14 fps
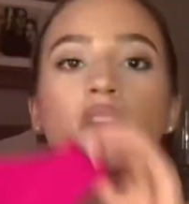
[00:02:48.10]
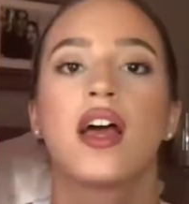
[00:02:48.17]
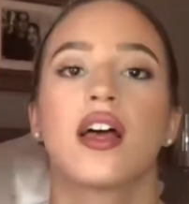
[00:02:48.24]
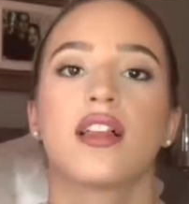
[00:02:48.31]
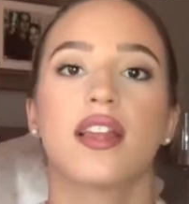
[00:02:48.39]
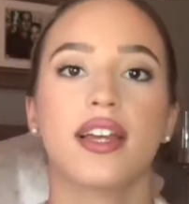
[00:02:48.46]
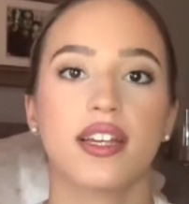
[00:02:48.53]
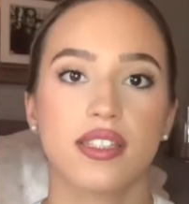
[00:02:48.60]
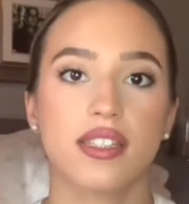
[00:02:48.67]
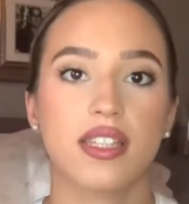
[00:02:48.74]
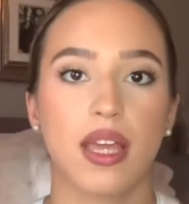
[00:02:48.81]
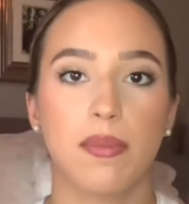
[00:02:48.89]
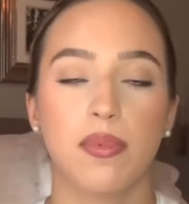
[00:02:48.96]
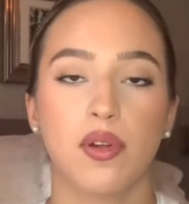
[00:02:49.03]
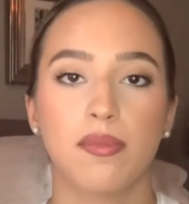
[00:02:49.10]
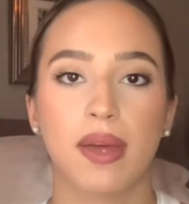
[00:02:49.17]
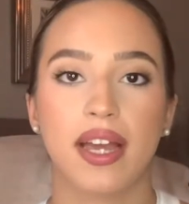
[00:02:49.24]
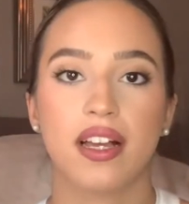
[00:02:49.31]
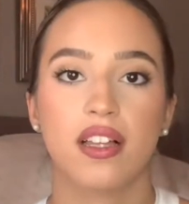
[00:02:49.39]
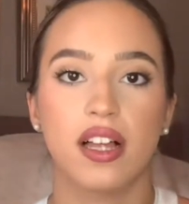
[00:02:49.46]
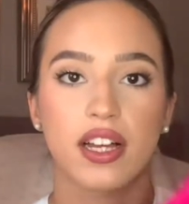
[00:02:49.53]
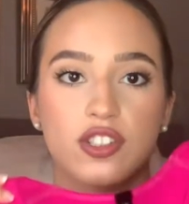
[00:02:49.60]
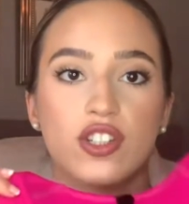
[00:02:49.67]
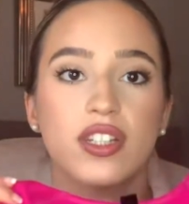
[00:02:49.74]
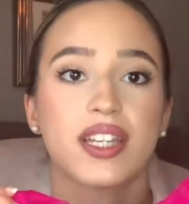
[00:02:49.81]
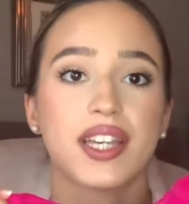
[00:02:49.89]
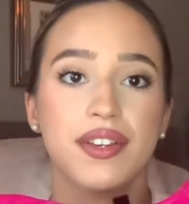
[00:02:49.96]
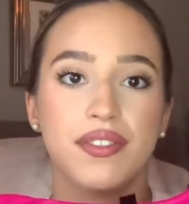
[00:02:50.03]
like a staple in my
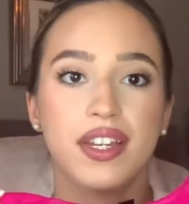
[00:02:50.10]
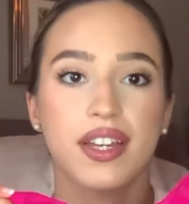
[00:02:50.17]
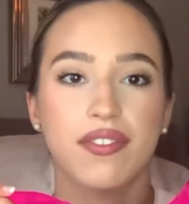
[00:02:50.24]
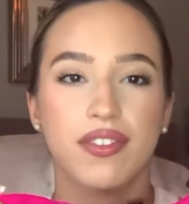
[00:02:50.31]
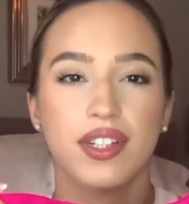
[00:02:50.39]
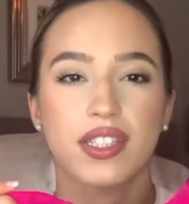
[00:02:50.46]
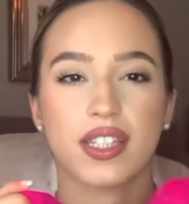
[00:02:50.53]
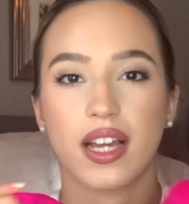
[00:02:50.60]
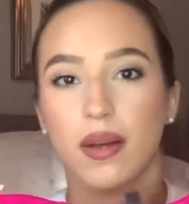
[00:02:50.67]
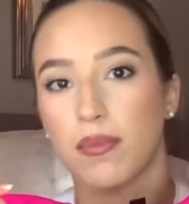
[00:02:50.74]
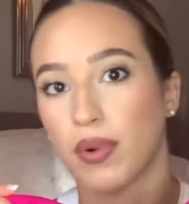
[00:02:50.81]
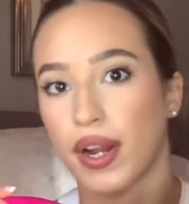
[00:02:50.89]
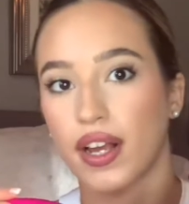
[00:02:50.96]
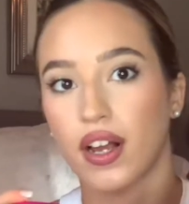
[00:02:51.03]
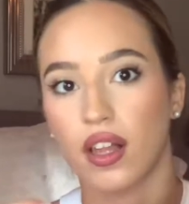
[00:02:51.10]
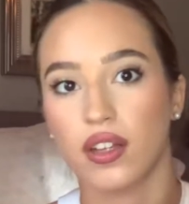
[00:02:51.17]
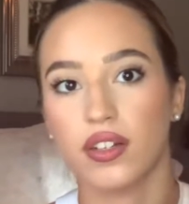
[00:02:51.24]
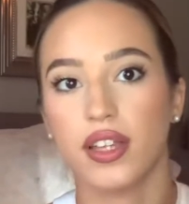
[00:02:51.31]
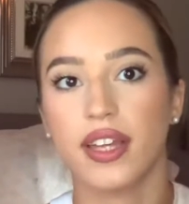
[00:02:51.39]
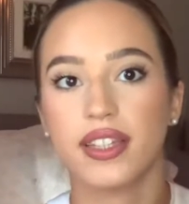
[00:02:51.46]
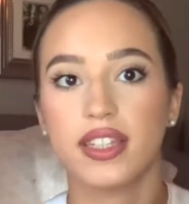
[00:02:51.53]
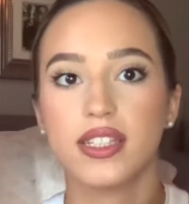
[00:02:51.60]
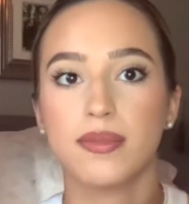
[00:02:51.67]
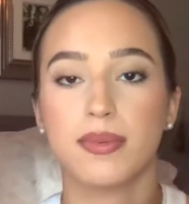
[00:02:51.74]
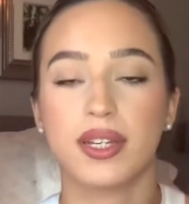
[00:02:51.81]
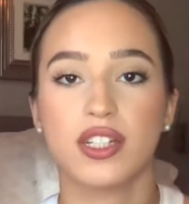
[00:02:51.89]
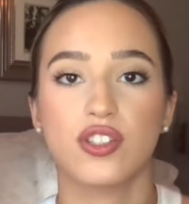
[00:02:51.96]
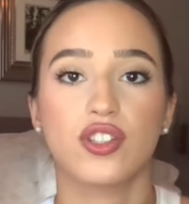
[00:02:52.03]
collection, even if it's like a bright color like this,
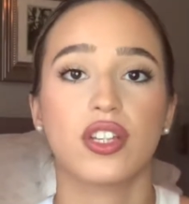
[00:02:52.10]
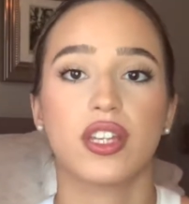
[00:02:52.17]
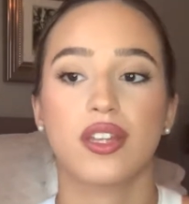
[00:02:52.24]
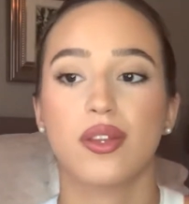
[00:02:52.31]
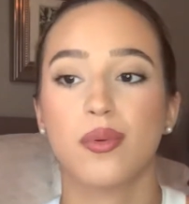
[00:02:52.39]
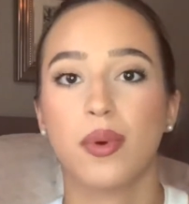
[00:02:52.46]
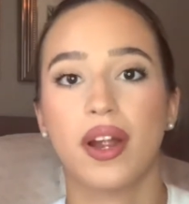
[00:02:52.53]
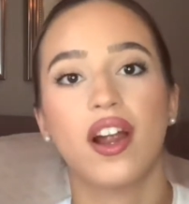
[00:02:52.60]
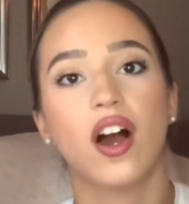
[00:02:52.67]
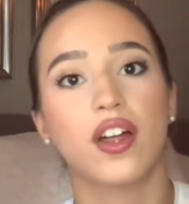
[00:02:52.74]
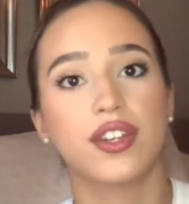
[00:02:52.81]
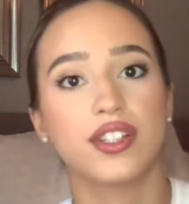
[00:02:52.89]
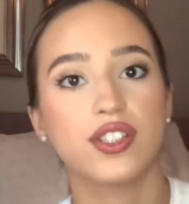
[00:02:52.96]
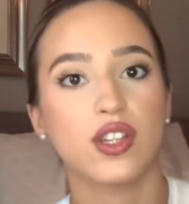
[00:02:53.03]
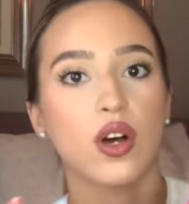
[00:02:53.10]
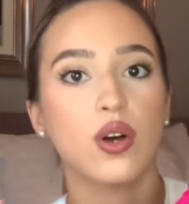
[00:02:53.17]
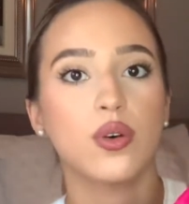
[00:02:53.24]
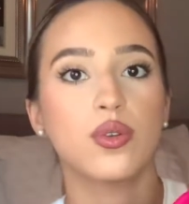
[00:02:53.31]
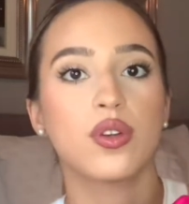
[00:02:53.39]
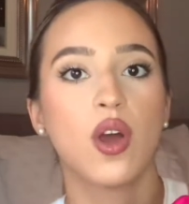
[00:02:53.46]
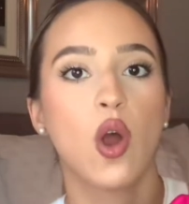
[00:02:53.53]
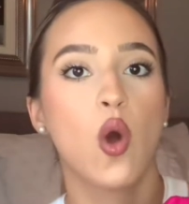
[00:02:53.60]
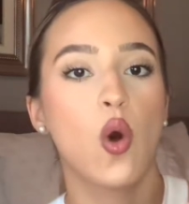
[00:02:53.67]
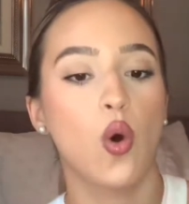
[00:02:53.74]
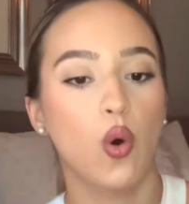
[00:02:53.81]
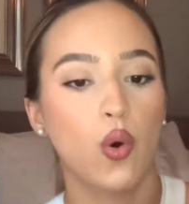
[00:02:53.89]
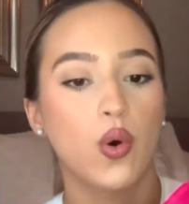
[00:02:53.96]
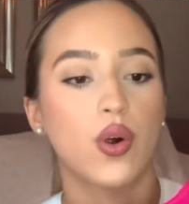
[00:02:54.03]
because you can either wear it on its own
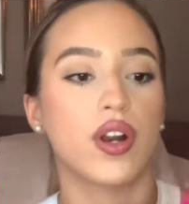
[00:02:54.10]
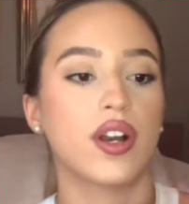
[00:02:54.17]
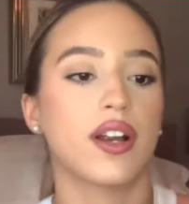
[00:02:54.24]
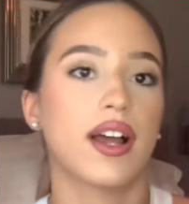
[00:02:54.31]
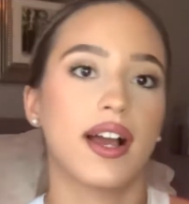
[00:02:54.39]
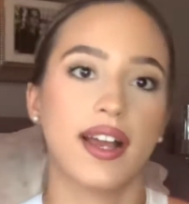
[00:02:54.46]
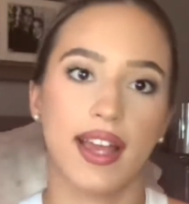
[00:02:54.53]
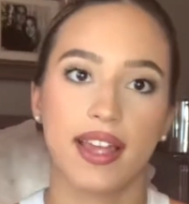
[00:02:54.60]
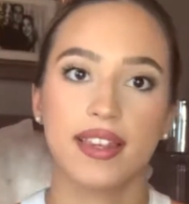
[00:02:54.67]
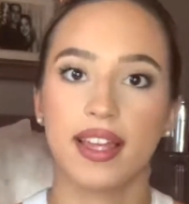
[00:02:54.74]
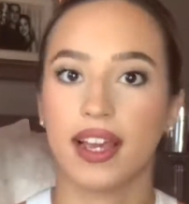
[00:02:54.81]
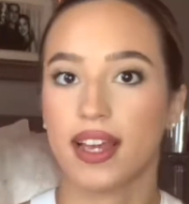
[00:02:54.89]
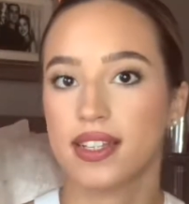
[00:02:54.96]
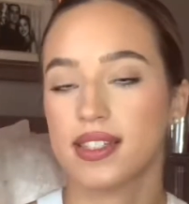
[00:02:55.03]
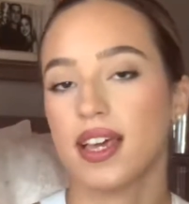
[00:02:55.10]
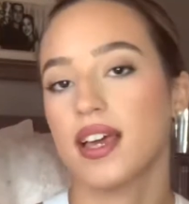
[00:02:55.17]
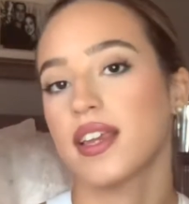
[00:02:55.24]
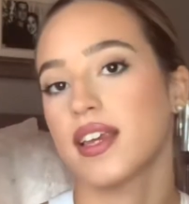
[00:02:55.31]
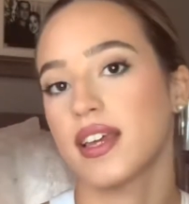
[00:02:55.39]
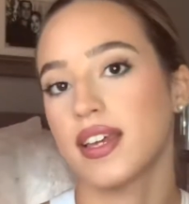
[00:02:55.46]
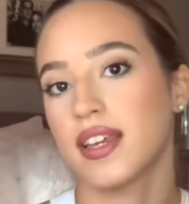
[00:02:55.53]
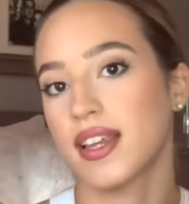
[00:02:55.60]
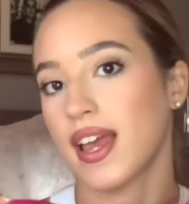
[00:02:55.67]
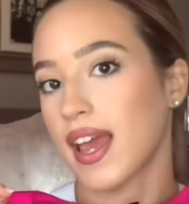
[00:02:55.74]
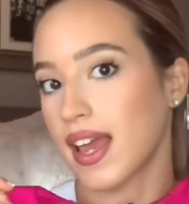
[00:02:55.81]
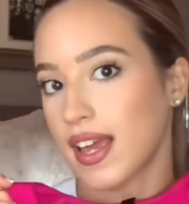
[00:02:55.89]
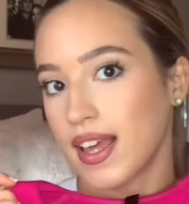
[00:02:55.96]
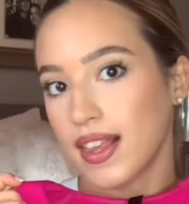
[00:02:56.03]
or again, like I said, in
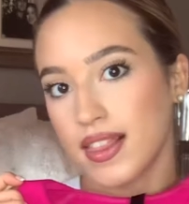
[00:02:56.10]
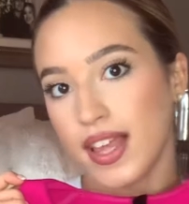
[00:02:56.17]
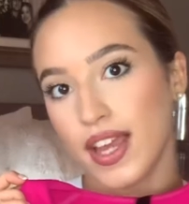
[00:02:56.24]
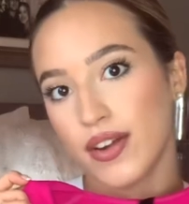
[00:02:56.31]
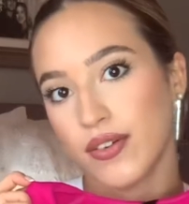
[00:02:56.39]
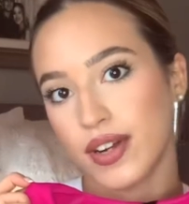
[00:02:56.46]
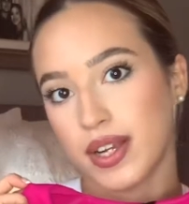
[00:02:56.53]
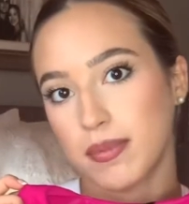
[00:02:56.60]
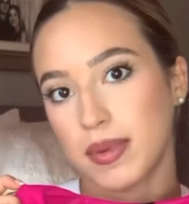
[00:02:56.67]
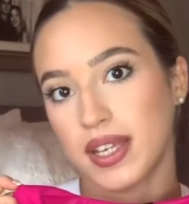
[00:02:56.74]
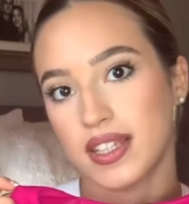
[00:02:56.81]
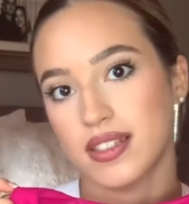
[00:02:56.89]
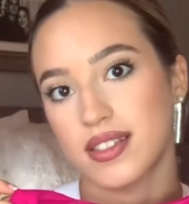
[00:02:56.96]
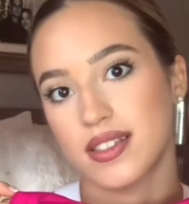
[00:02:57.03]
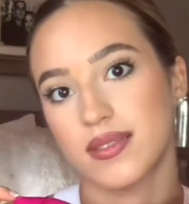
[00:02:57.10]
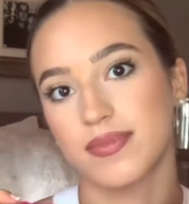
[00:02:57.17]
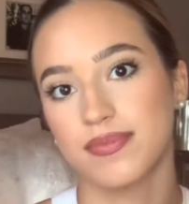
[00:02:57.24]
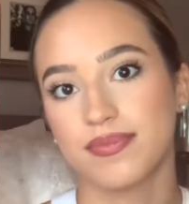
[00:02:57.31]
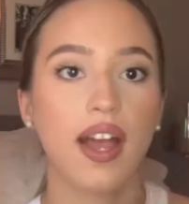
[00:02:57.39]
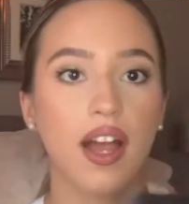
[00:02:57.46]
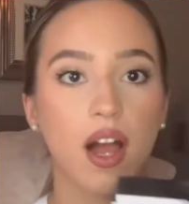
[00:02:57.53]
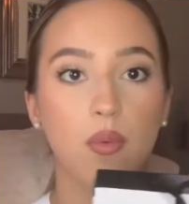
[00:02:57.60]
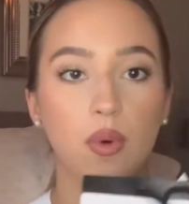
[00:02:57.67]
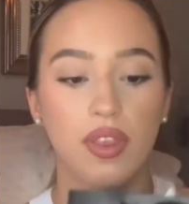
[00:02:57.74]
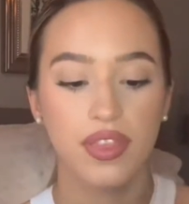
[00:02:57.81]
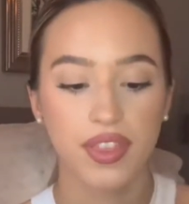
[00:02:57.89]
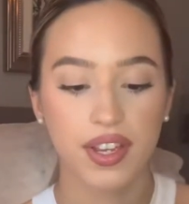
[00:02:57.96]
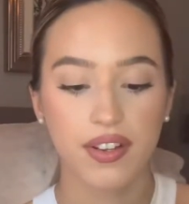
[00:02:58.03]
a layering piece. I got
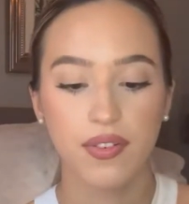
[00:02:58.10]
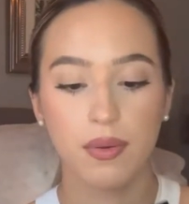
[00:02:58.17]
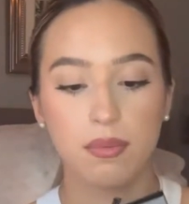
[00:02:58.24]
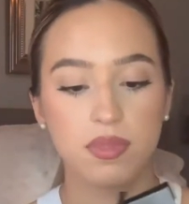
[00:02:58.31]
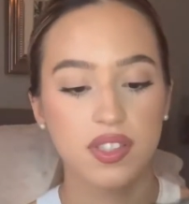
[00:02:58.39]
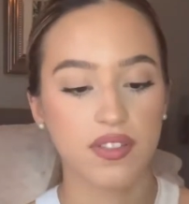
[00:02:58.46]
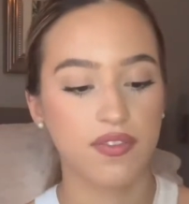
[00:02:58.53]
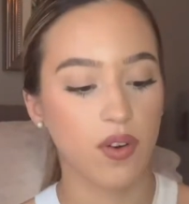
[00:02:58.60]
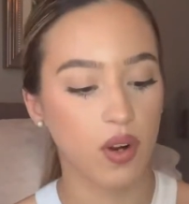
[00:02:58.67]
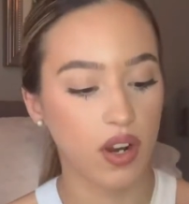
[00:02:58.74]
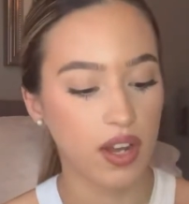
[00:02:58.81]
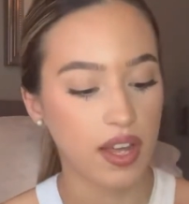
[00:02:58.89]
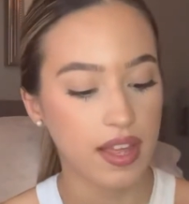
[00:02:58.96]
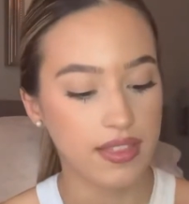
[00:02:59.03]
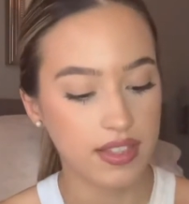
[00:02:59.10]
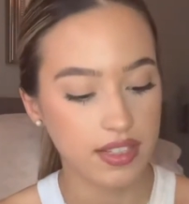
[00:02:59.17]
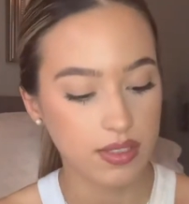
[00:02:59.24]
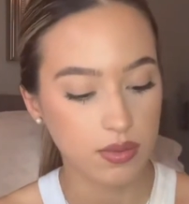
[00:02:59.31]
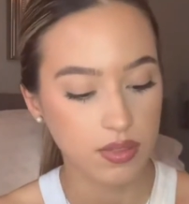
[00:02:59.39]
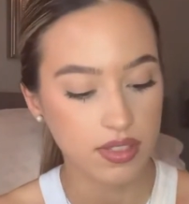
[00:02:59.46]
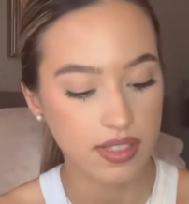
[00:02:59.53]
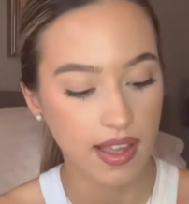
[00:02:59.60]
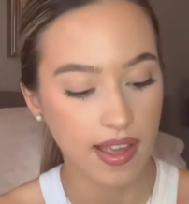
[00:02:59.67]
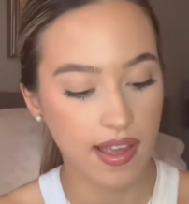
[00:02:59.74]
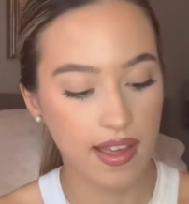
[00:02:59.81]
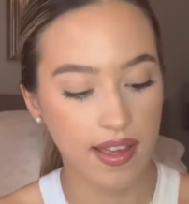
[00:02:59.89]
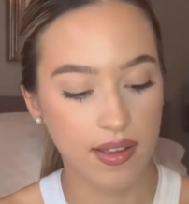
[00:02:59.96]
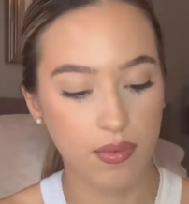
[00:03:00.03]
one thing from Sephora, and this was
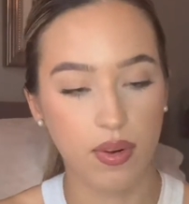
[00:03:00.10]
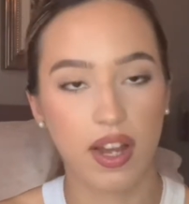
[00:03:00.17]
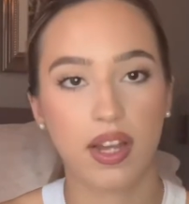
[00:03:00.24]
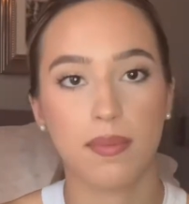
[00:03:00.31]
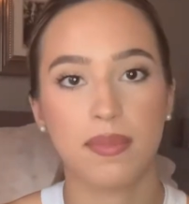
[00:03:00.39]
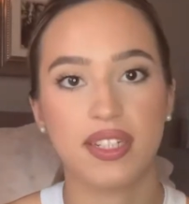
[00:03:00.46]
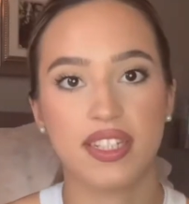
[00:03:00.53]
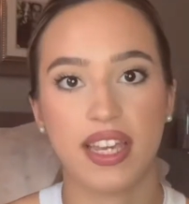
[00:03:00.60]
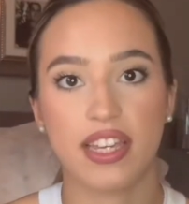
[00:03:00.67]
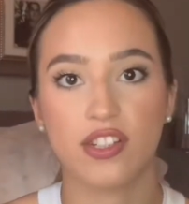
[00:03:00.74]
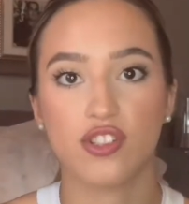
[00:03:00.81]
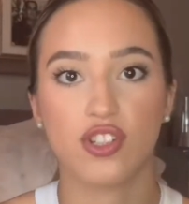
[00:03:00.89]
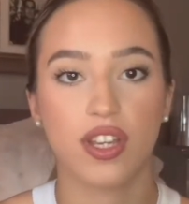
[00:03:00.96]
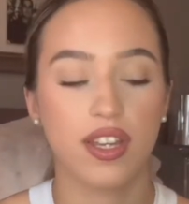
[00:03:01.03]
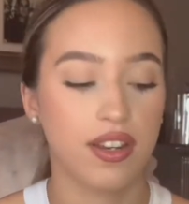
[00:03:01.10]
a recommendation